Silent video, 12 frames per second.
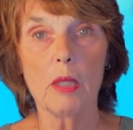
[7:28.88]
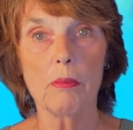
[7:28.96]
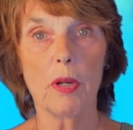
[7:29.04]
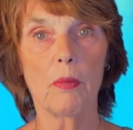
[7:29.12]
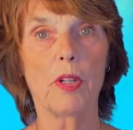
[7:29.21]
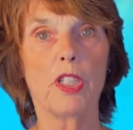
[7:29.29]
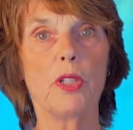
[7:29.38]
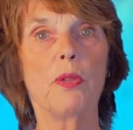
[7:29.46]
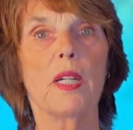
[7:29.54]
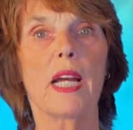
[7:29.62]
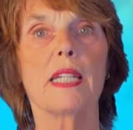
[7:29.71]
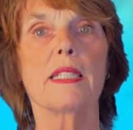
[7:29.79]
But when you
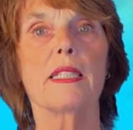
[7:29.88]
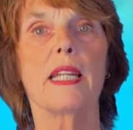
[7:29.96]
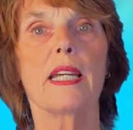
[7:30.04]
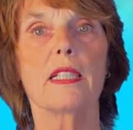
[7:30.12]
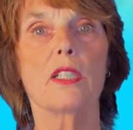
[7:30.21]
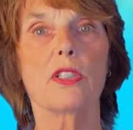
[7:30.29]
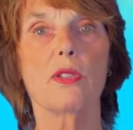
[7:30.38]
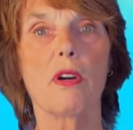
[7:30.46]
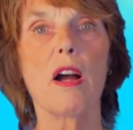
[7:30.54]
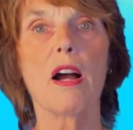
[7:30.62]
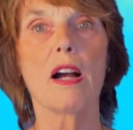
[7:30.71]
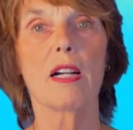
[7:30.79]
and I stand
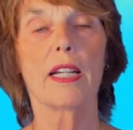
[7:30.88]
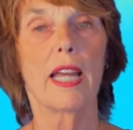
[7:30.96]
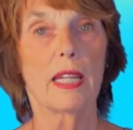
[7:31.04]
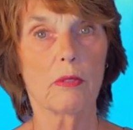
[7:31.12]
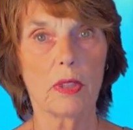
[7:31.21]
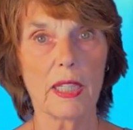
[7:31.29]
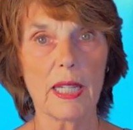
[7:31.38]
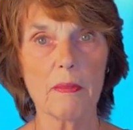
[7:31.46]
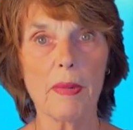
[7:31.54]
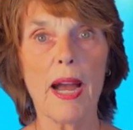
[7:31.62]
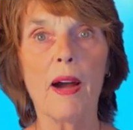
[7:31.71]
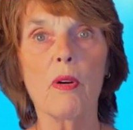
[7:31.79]
strong and really
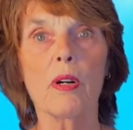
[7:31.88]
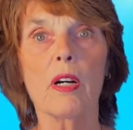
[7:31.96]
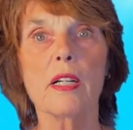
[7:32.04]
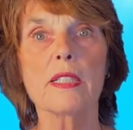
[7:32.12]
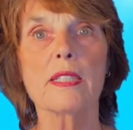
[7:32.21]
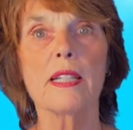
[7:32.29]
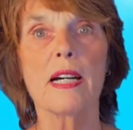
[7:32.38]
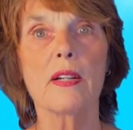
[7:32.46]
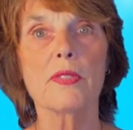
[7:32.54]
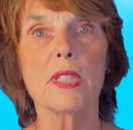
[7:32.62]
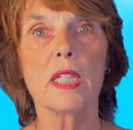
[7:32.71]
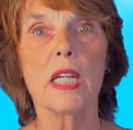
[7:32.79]
empower
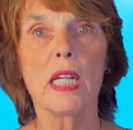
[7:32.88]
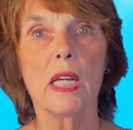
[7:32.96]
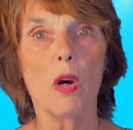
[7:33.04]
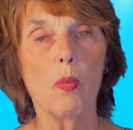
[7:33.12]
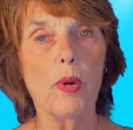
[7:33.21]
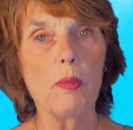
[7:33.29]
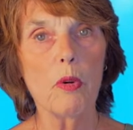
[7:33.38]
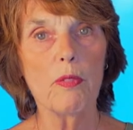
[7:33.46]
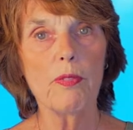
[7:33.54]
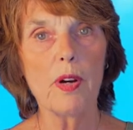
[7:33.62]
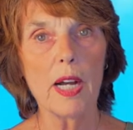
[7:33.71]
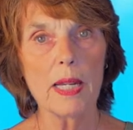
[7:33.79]
ourselves, we will
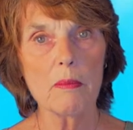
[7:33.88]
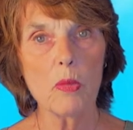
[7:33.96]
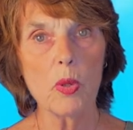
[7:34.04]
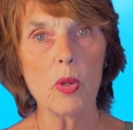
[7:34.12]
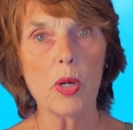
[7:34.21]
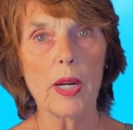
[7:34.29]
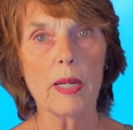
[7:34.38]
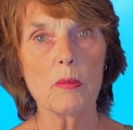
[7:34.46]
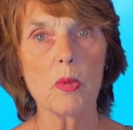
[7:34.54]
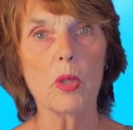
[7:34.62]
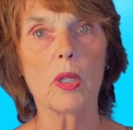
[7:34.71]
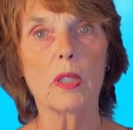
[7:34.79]
find more and
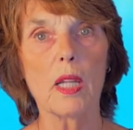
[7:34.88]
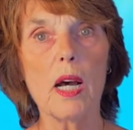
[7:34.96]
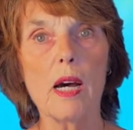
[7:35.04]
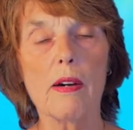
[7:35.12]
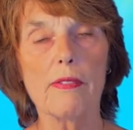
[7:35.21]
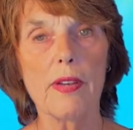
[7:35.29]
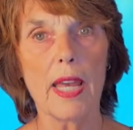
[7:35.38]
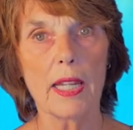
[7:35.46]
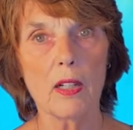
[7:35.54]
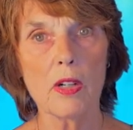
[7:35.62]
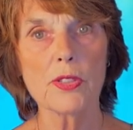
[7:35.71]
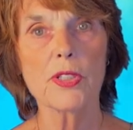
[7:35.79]
more love,
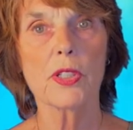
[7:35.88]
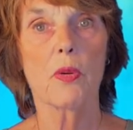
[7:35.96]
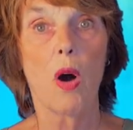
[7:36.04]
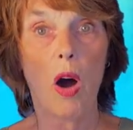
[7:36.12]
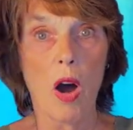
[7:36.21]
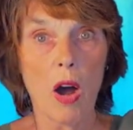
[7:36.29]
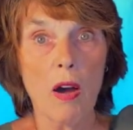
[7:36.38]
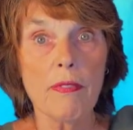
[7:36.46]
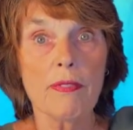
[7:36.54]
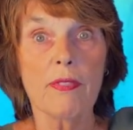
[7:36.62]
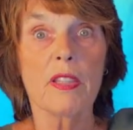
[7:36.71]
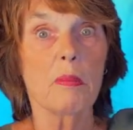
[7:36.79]
and also off
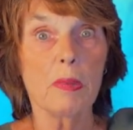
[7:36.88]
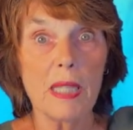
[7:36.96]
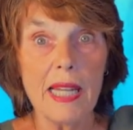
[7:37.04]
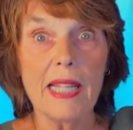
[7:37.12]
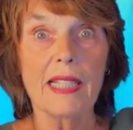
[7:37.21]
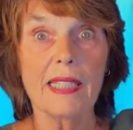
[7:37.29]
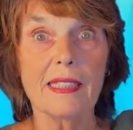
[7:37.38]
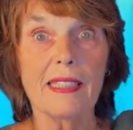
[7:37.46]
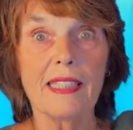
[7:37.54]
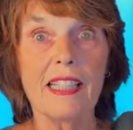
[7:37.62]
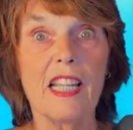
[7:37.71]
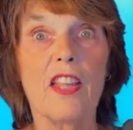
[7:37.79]
the planet,
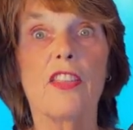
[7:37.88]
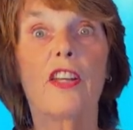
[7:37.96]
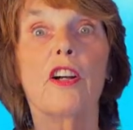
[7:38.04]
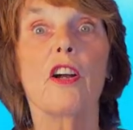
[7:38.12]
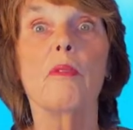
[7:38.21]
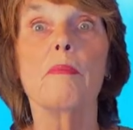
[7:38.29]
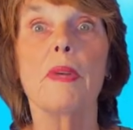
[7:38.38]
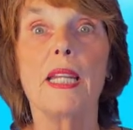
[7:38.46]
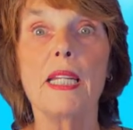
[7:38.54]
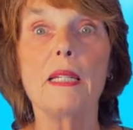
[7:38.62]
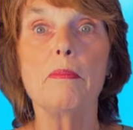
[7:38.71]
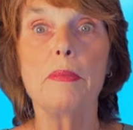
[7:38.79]
there are
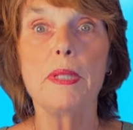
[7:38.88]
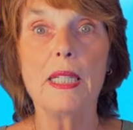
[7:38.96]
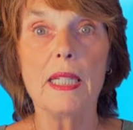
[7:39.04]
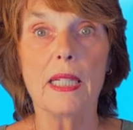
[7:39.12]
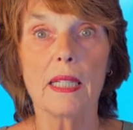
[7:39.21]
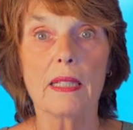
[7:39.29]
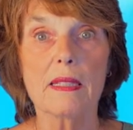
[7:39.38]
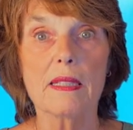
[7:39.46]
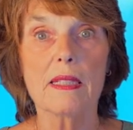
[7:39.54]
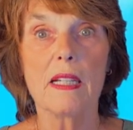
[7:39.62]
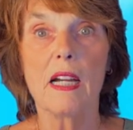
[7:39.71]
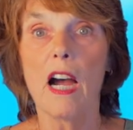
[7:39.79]
many
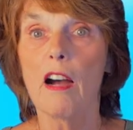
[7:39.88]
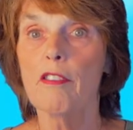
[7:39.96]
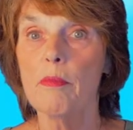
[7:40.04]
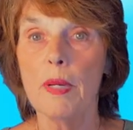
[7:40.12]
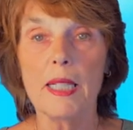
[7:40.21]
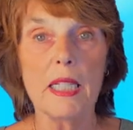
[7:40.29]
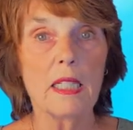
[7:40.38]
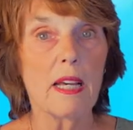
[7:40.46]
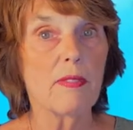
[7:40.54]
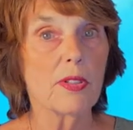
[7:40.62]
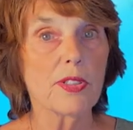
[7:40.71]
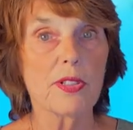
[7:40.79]
beings of many
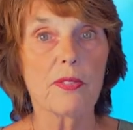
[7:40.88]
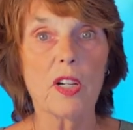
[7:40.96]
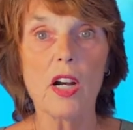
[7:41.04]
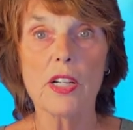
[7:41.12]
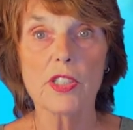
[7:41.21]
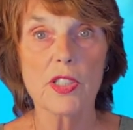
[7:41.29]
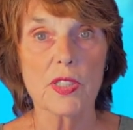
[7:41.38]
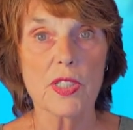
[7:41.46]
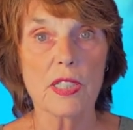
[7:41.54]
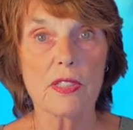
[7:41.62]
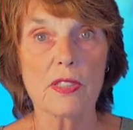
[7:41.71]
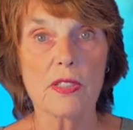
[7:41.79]
levels of
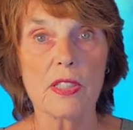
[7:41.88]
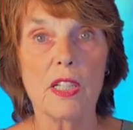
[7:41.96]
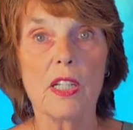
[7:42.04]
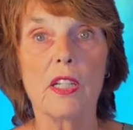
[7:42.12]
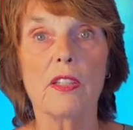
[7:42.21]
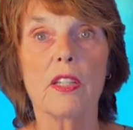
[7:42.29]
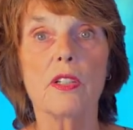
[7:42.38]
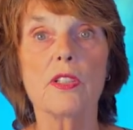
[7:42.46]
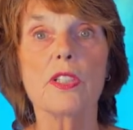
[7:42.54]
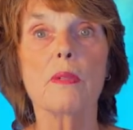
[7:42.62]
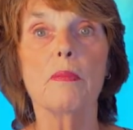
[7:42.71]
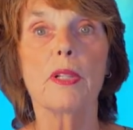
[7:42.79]
consciousness that are
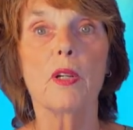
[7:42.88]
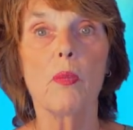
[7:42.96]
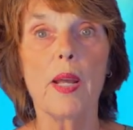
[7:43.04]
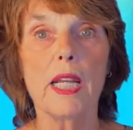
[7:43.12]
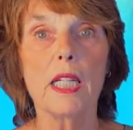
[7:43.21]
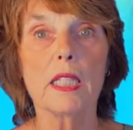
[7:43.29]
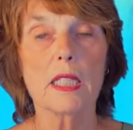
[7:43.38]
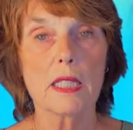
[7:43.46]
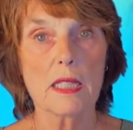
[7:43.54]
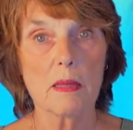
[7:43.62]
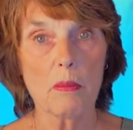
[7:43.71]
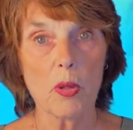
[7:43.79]
simply waiting to
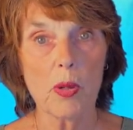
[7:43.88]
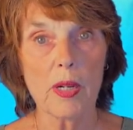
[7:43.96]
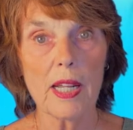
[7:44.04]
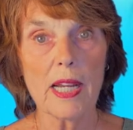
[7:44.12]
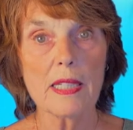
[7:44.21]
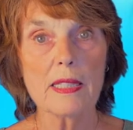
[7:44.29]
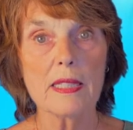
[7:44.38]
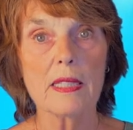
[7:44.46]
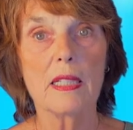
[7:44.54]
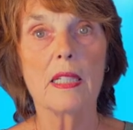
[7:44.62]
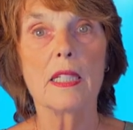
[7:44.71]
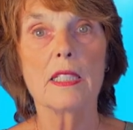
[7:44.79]
support us,
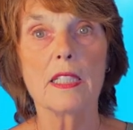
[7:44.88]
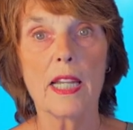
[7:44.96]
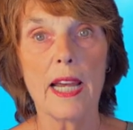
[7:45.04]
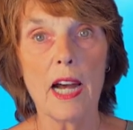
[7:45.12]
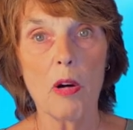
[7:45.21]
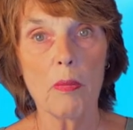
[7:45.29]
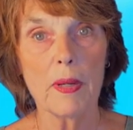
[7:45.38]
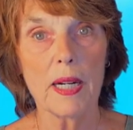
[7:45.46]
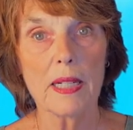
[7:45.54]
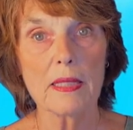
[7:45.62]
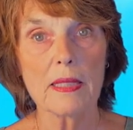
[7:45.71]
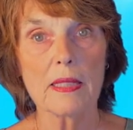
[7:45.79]
to help
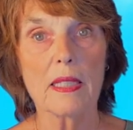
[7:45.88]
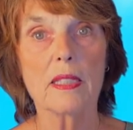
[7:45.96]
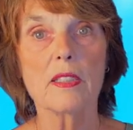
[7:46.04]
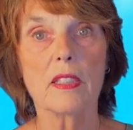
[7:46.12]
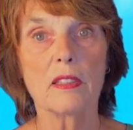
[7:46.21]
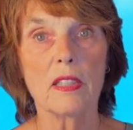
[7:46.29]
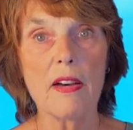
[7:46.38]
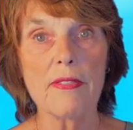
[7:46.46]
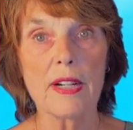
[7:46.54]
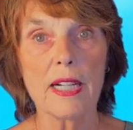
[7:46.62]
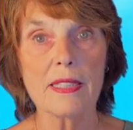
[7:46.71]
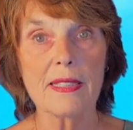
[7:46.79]
us, to love
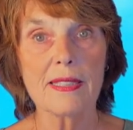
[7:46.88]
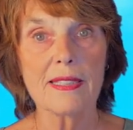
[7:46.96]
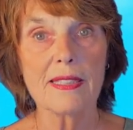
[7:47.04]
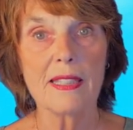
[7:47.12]
us.